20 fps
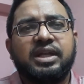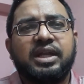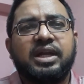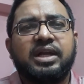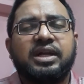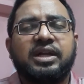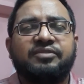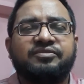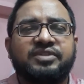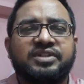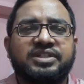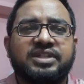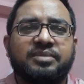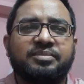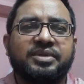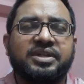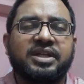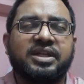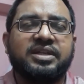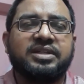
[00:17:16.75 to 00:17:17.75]
and after
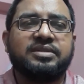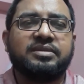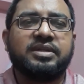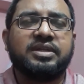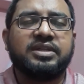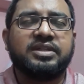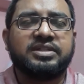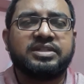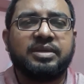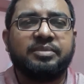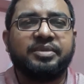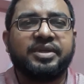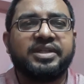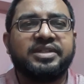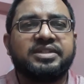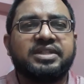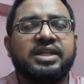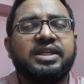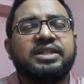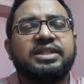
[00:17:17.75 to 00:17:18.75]
some
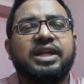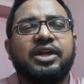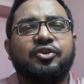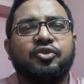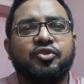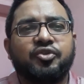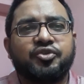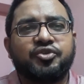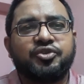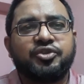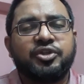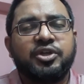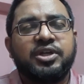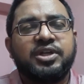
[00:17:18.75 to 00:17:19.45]
days it cannot